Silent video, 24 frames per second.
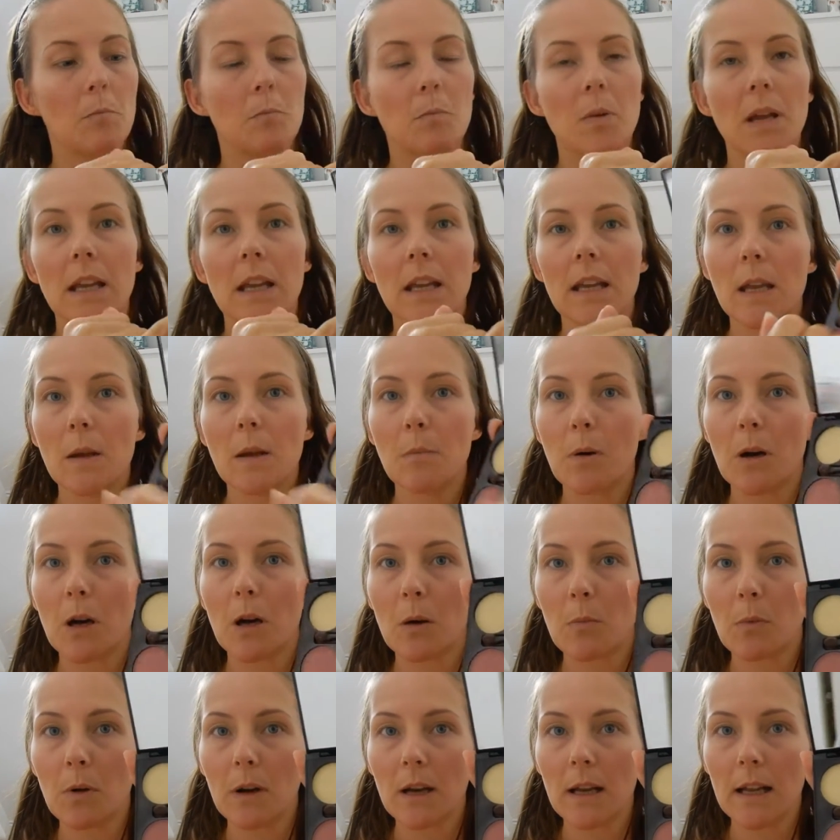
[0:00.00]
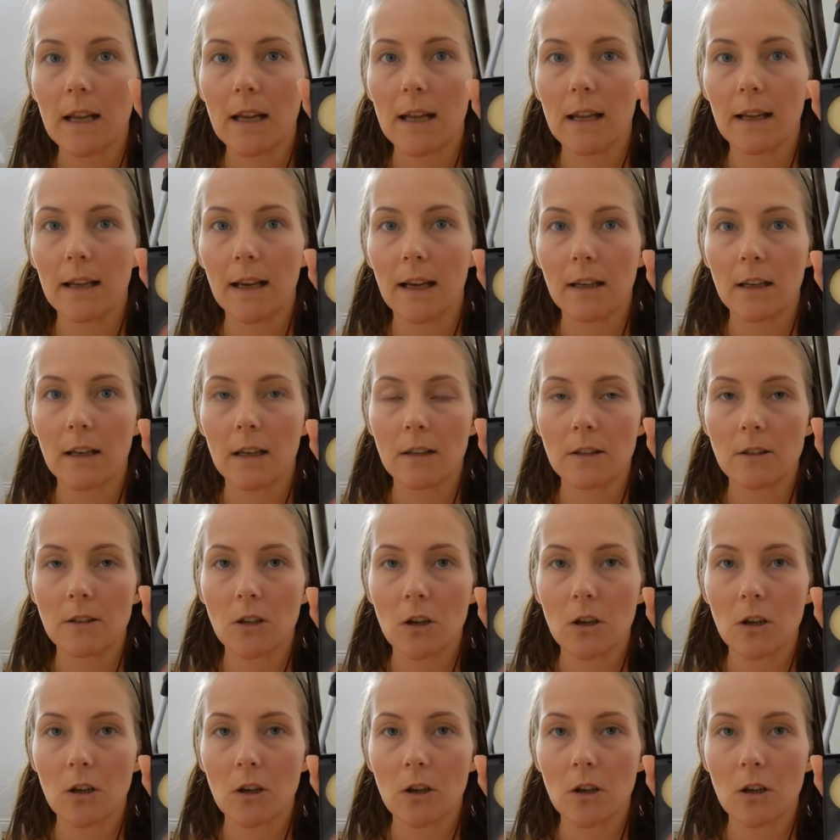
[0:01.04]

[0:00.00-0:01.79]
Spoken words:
pinky purpley and a